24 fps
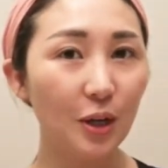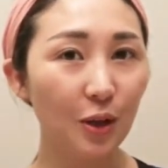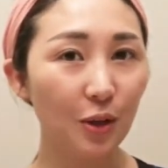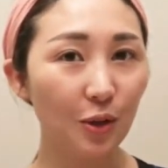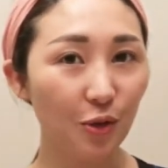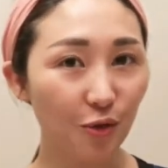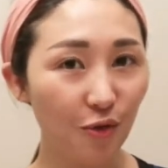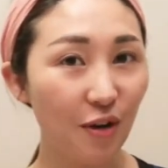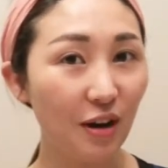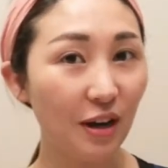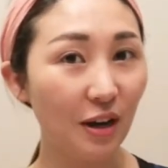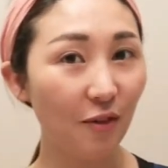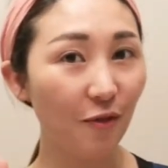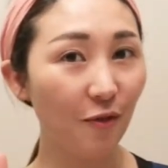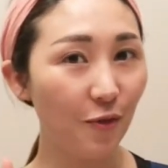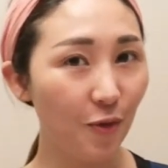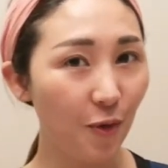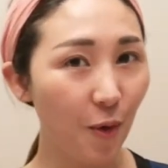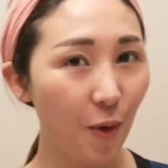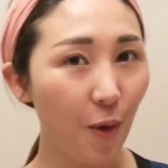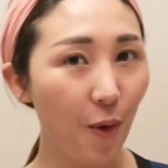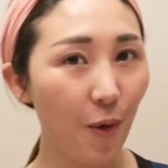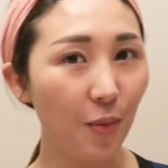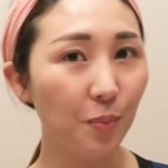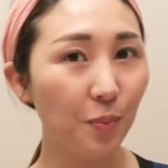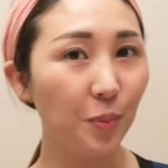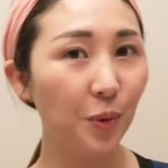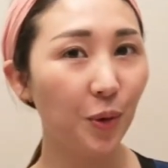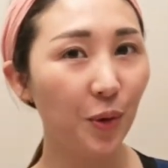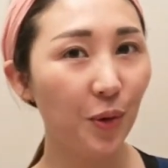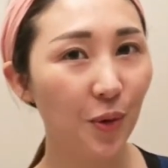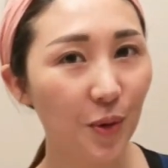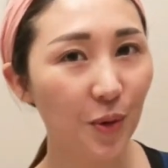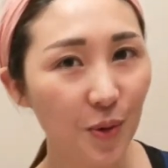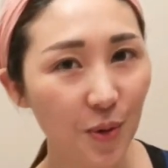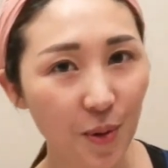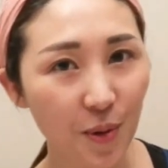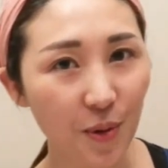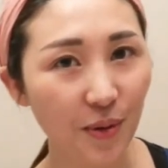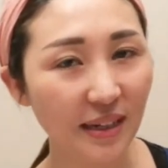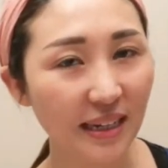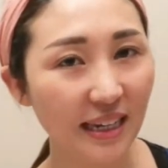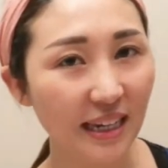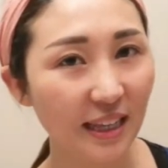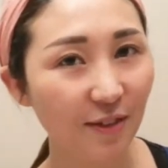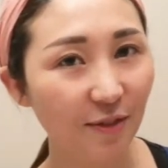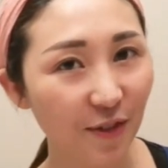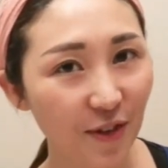24 pure gold
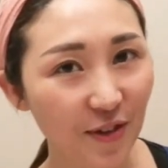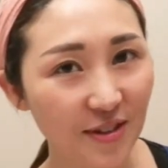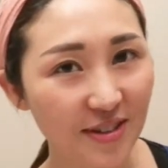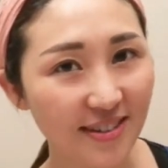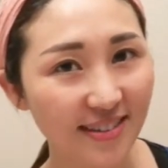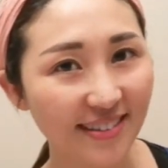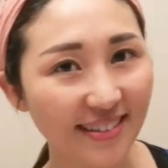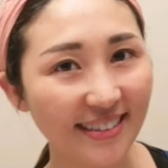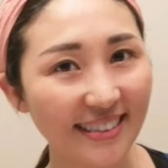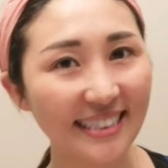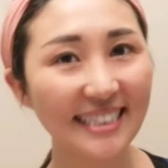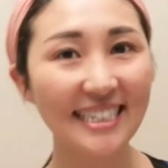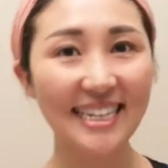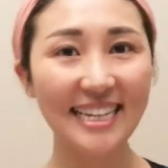infusion